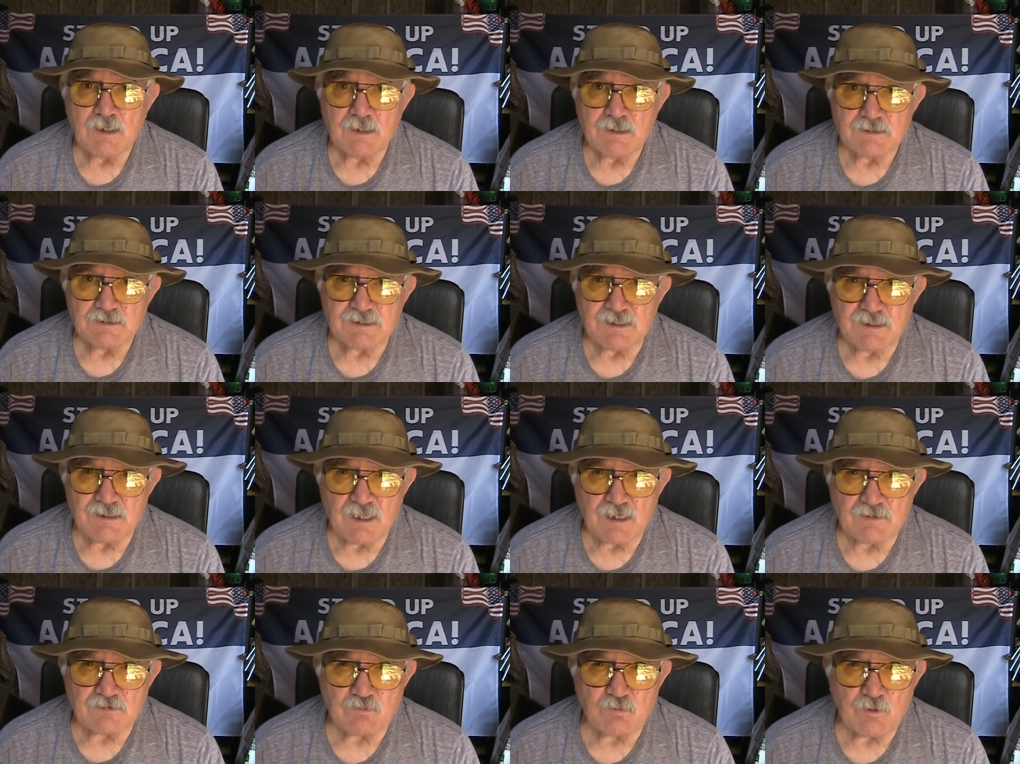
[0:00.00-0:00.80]
See,
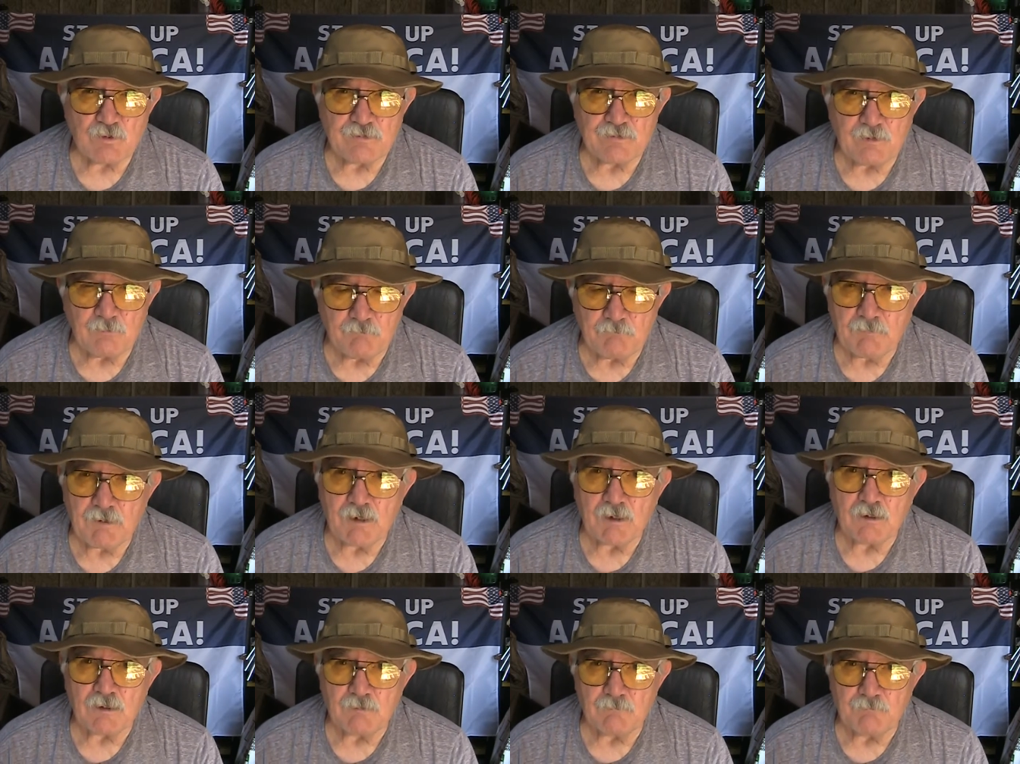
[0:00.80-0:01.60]
that's where the
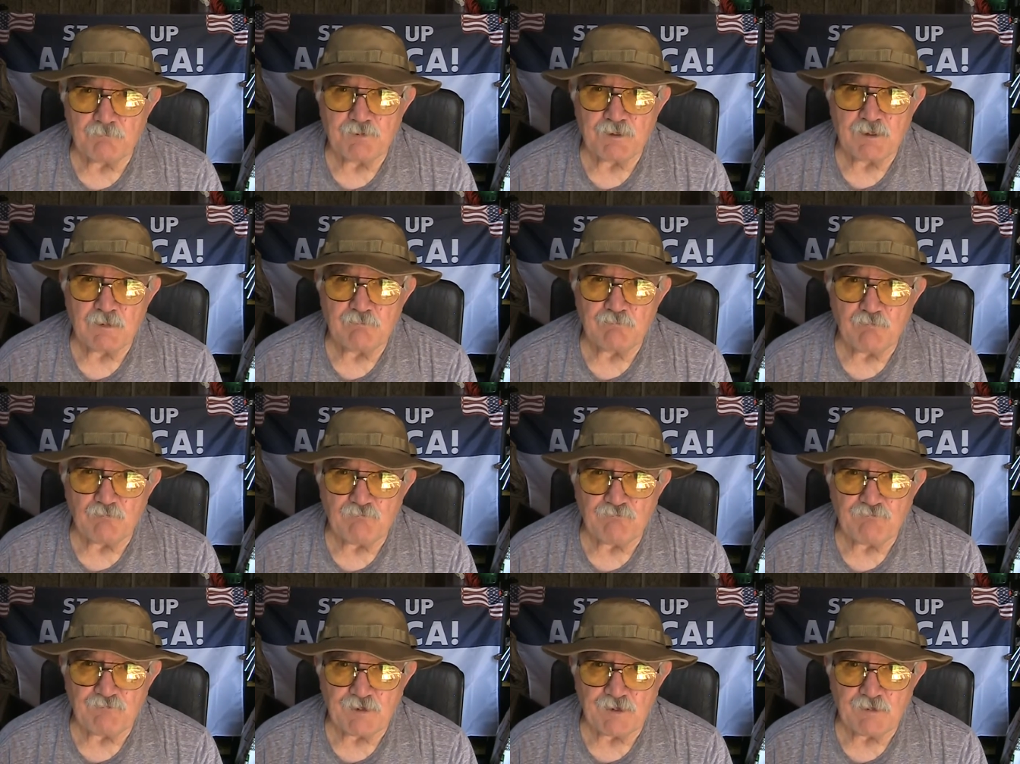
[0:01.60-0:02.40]
American people
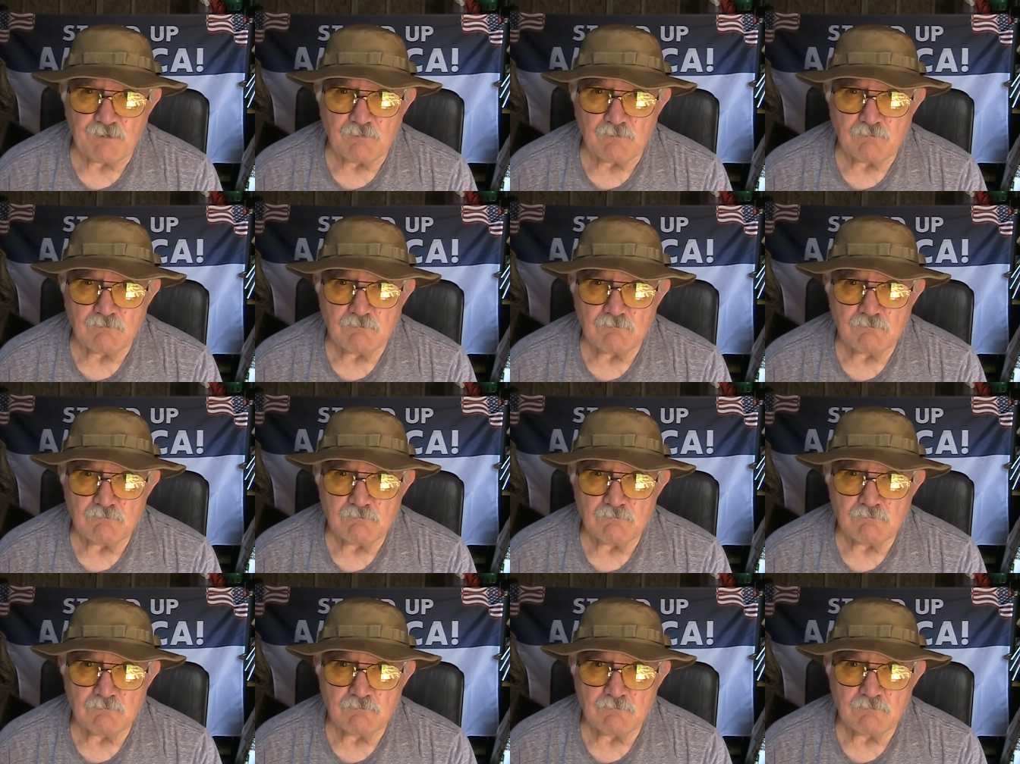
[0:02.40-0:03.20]
fail,
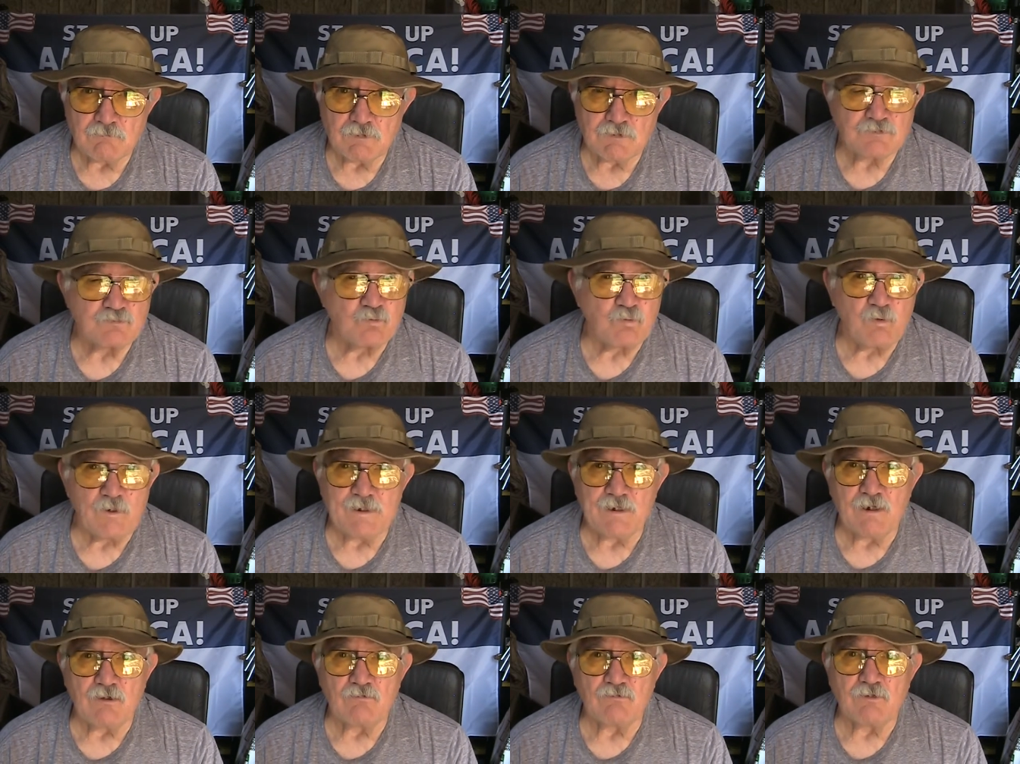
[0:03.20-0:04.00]
is
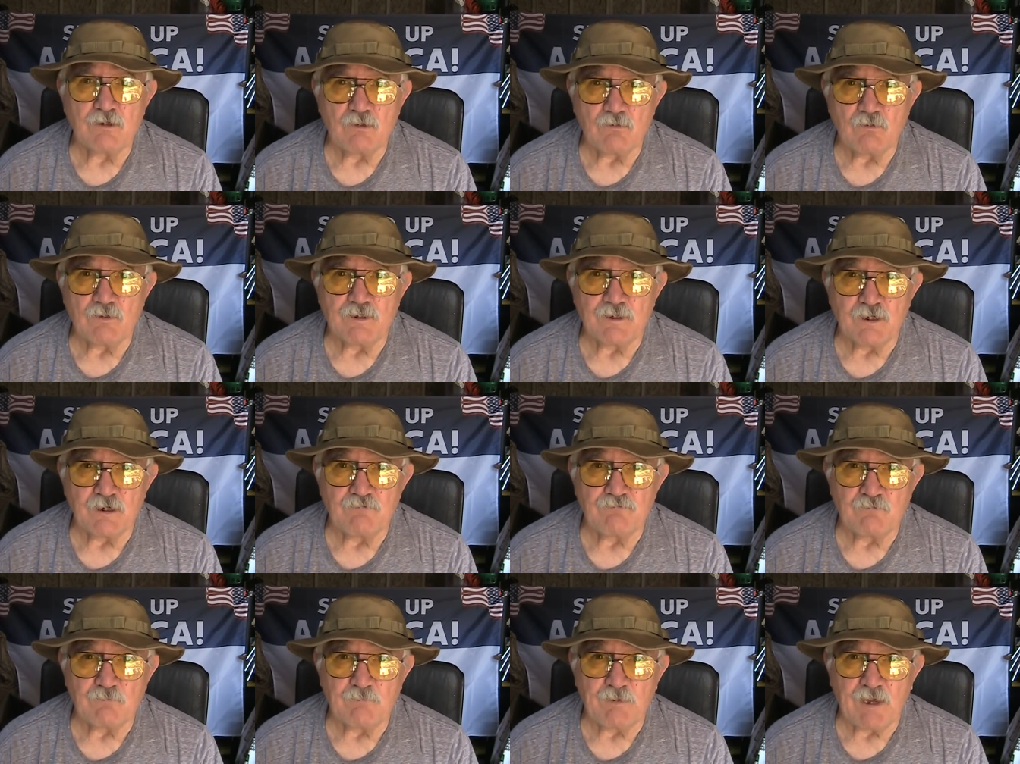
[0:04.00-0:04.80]
we don't know
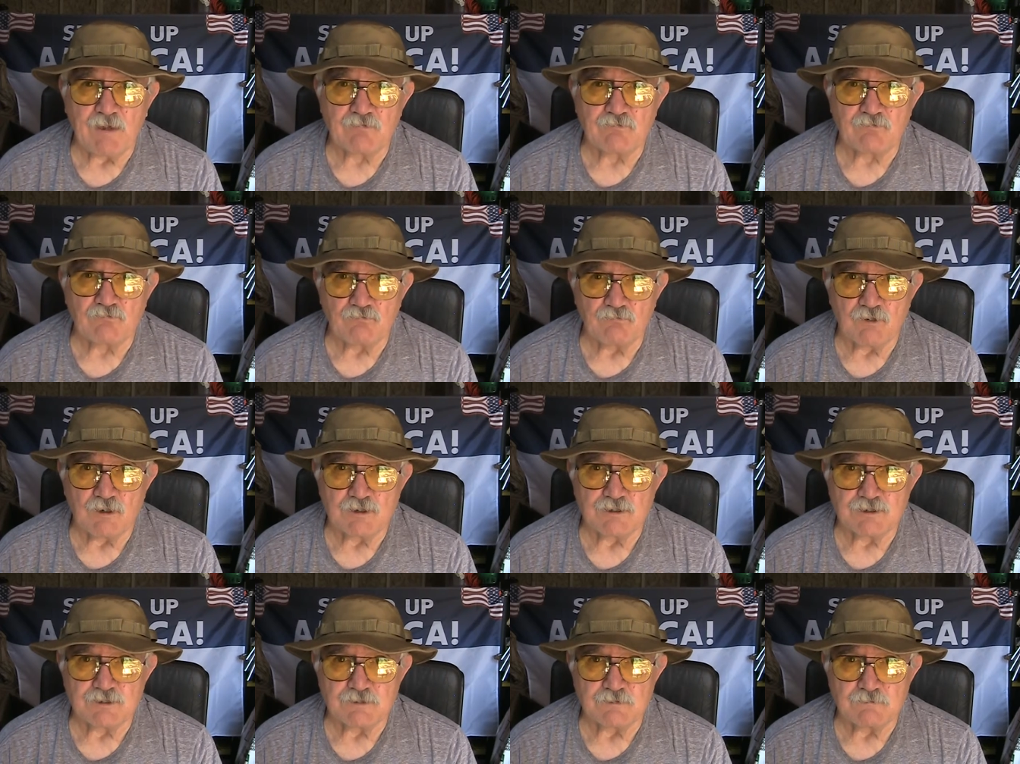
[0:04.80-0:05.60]
enough about the
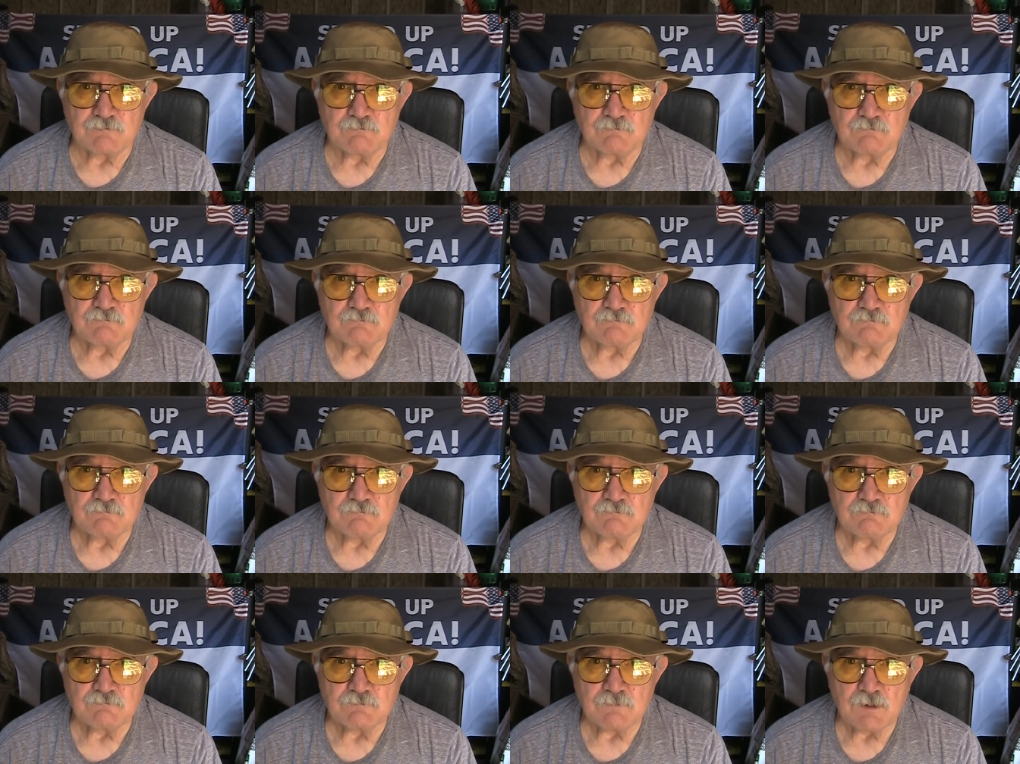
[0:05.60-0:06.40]
Russian,
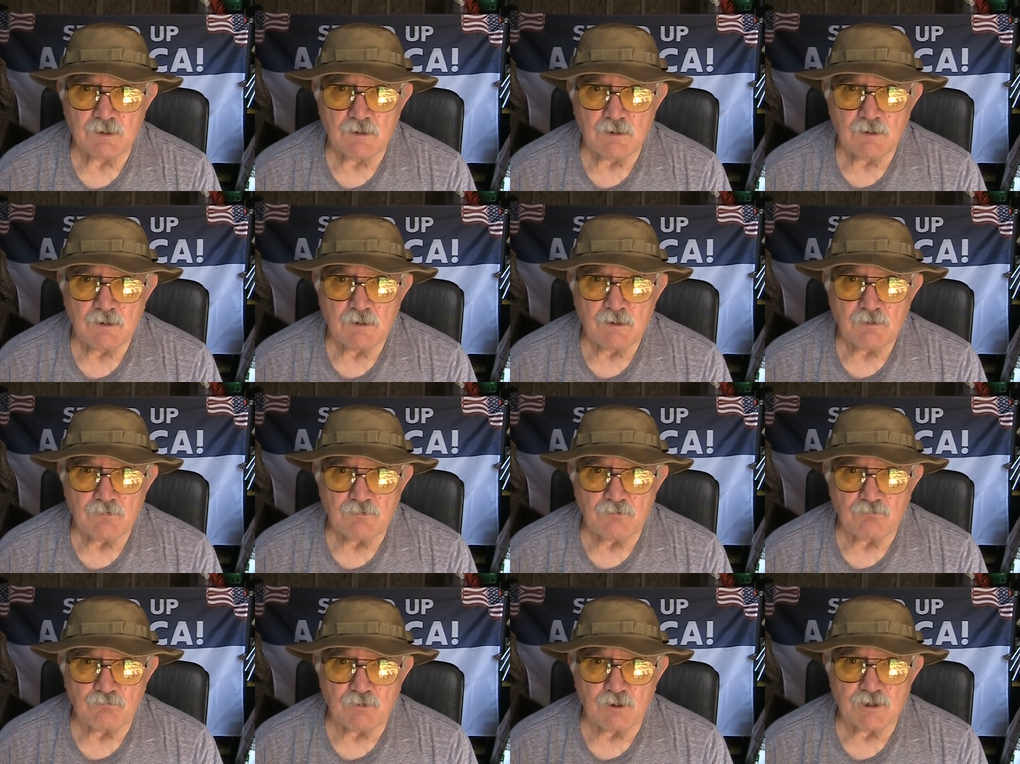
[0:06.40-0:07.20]

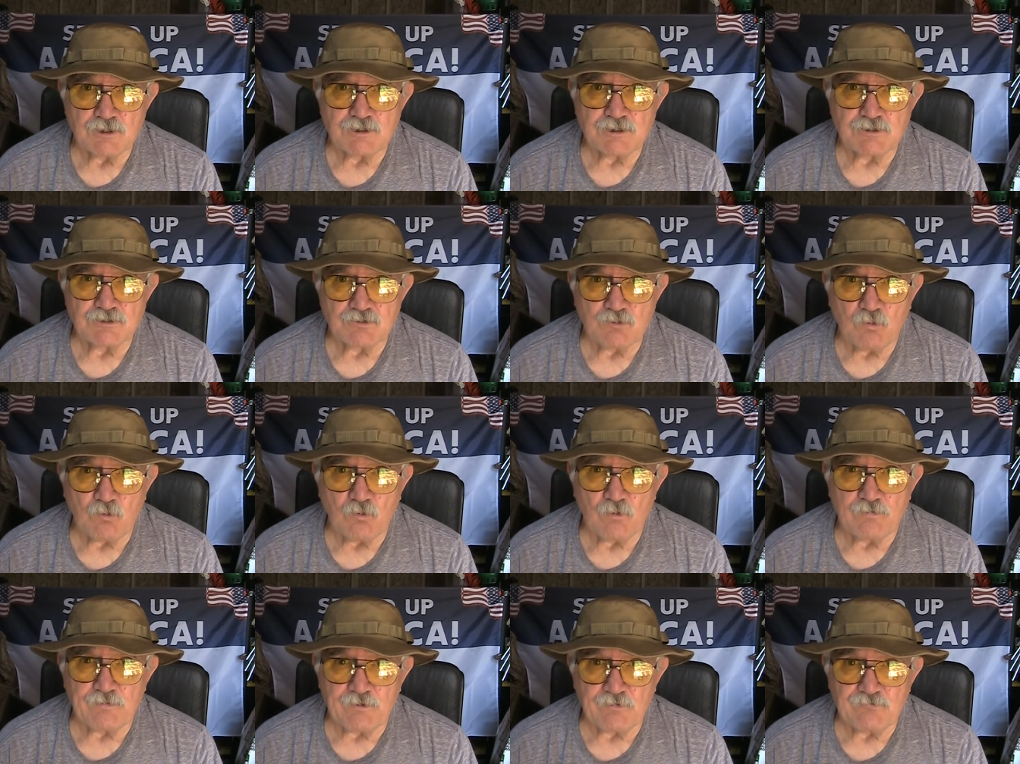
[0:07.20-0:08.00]
the Russians
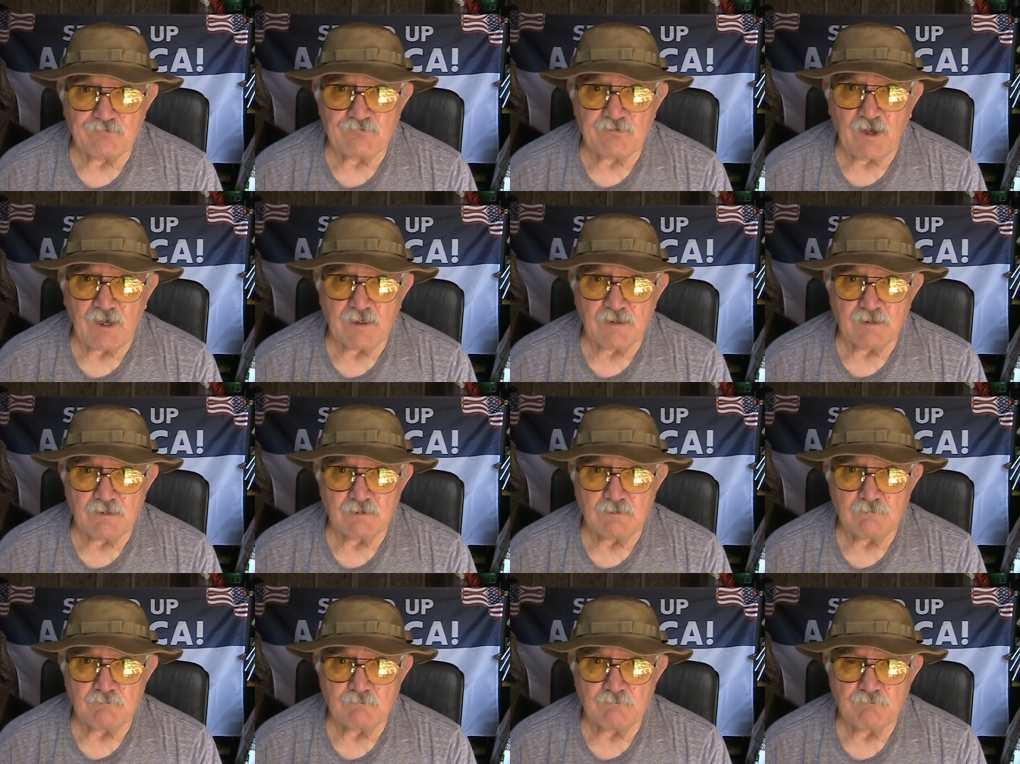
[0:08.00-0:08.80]
or their psyche.